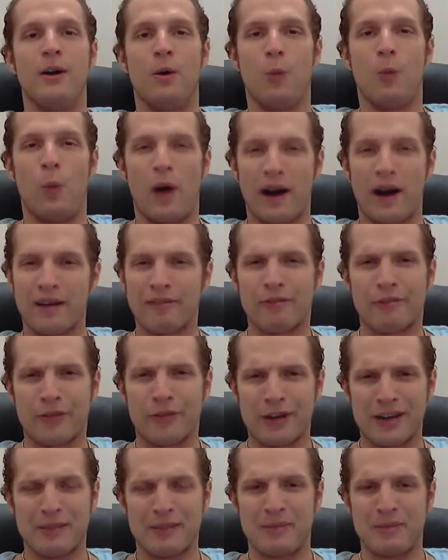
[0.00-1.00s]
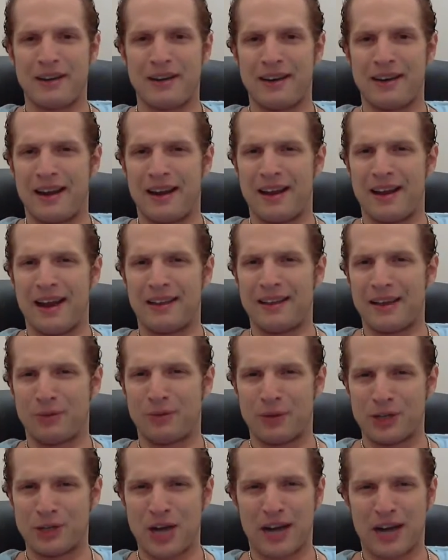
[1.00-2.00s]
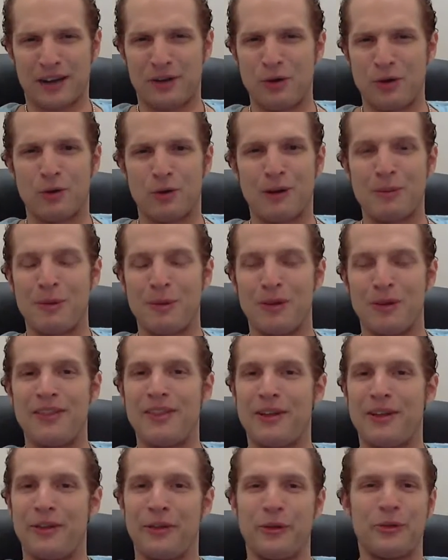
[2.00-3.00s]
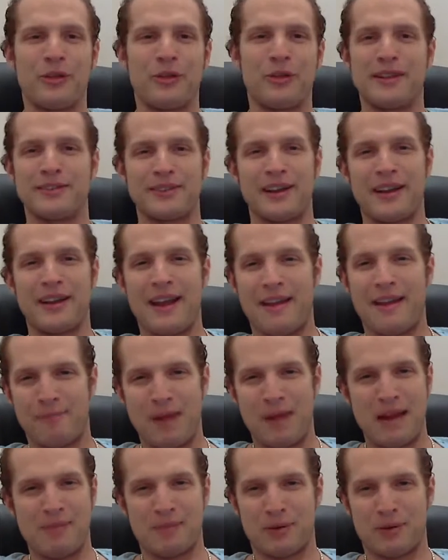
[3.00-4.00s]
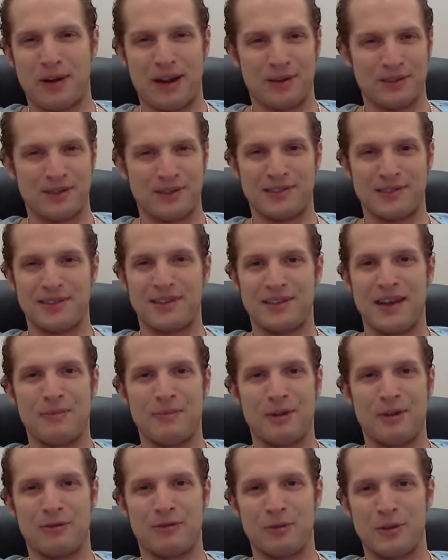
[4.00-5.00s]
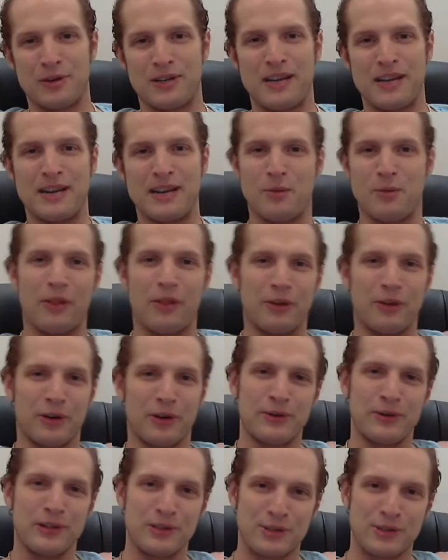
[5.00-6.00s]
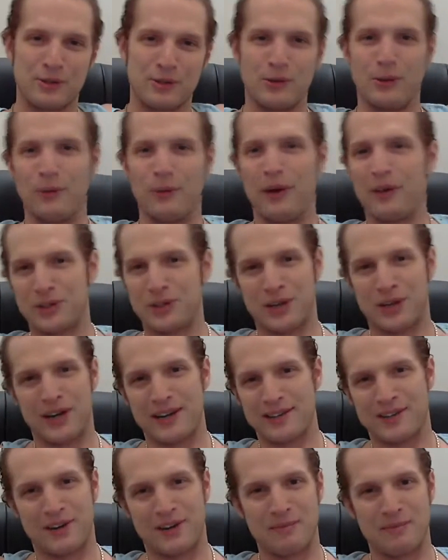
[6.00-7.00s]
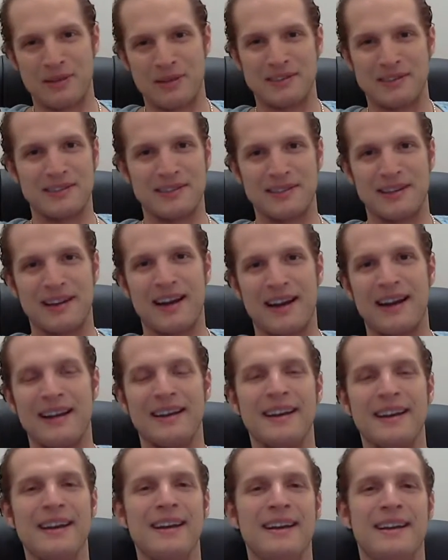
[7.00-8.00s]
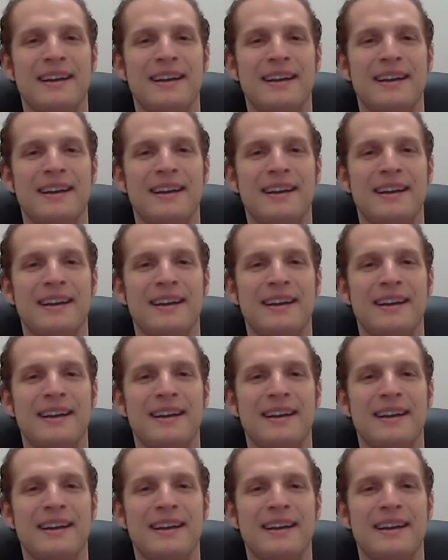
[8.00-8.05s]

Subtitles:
want freedom, and they reject normal, and they'll do things like have paper routes since the time they're 14 while they're going to school, while they're trying to start a business in the night.